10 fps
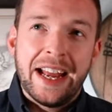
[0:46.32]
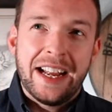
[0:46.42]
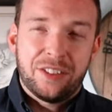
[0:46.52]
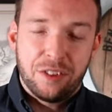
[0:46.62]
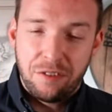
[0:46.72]

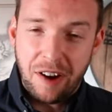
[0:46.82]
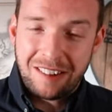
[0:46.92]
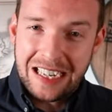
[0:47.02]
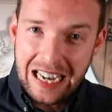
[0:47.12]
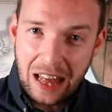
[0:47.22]
It's a
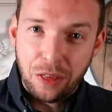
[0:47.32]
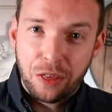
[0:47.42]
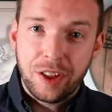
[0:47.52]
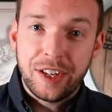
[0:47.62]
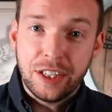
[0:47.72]
very
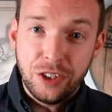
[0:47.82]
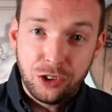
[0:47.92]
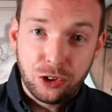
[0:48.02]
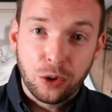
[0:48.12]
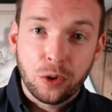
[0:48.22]
lengthy and
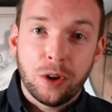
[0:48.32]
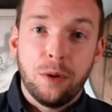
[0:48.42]
dull